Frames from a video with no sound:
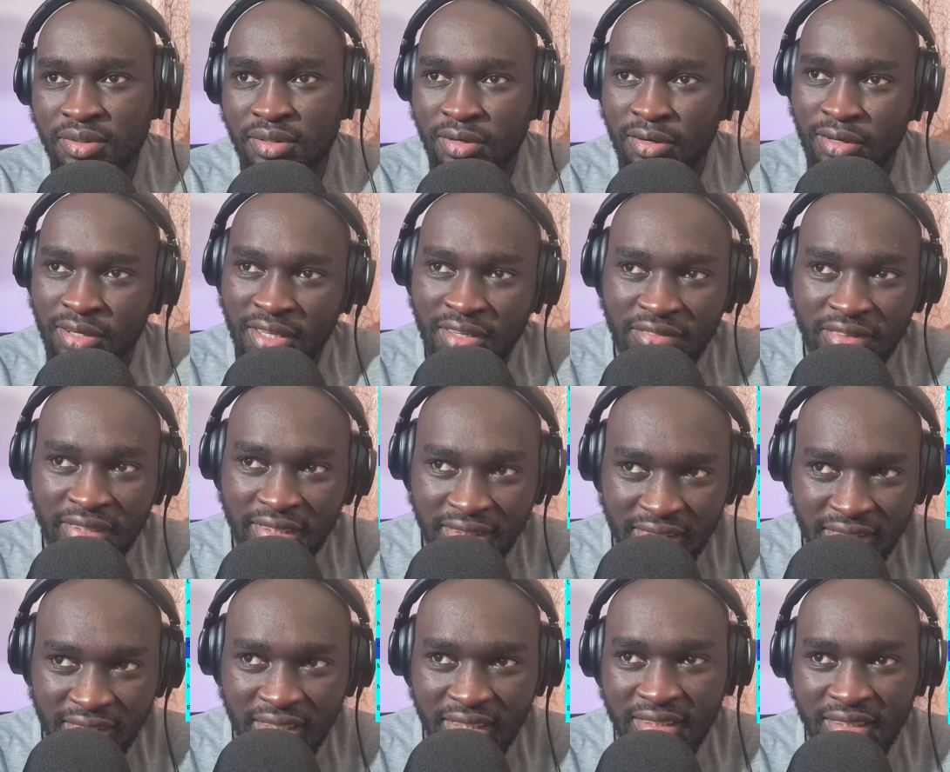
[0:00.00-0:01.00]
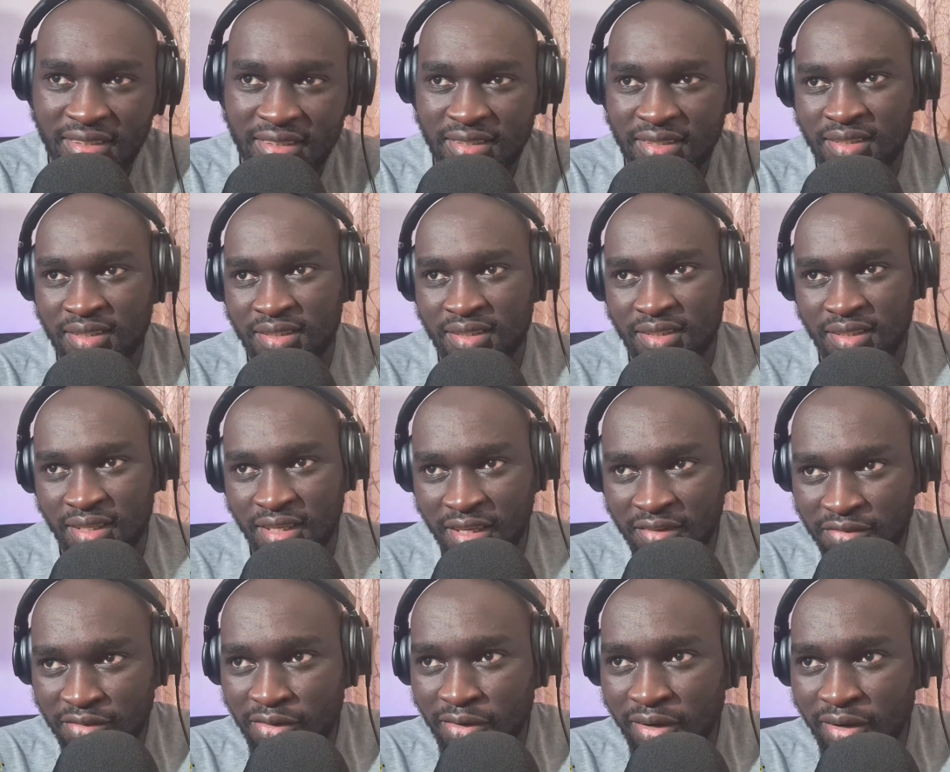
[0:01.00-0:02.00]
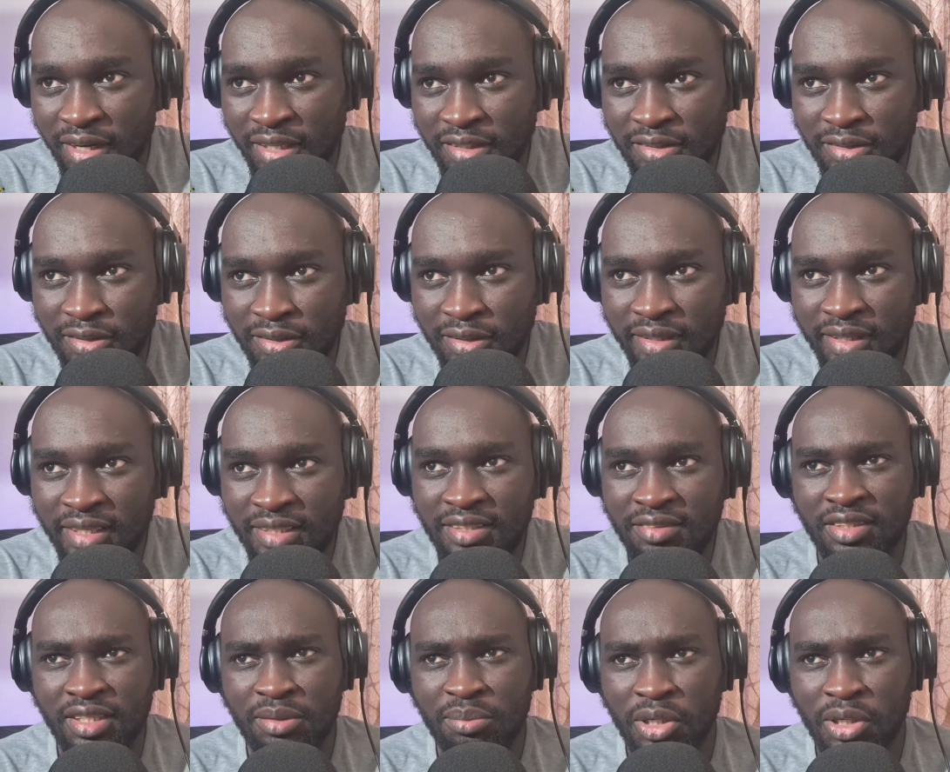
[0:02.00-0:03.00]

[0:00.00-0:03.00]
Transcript: or even 6 if Newcastle get defeated,